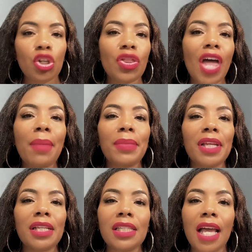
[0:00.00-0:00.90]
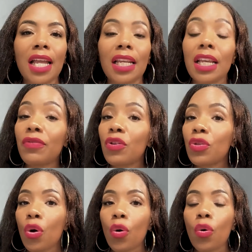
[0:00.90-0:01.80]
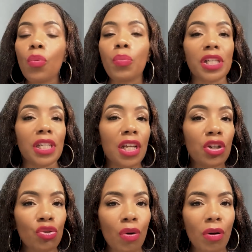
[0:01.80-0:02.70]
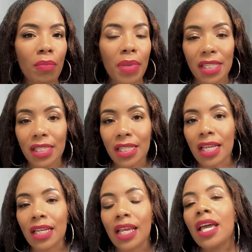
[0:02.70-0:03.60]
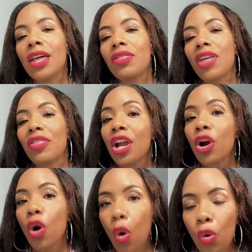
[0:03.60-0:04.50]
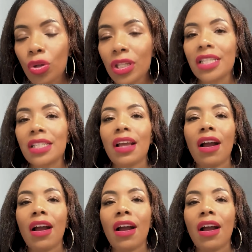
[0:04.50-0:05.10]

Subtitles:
So that means that even though President Trump has said that they are only